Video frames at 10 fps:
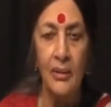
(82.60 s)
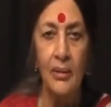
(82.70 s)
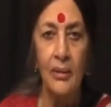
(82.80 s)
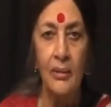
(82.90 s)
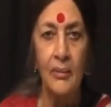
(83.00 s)

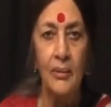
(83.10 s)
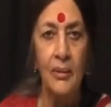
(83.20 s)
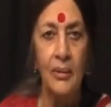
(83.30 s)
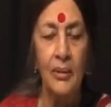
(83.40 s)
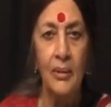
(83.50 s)

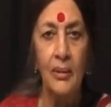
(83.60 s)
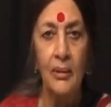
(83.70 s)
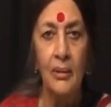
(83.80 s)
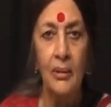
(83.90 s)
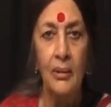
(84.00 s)

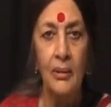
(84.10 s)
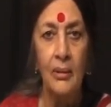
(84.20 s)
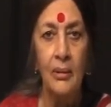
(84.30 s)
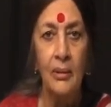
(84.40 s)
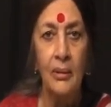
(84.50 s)

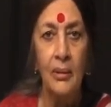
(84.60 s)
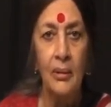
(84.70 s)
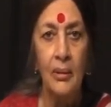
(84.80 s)
(no one is talking)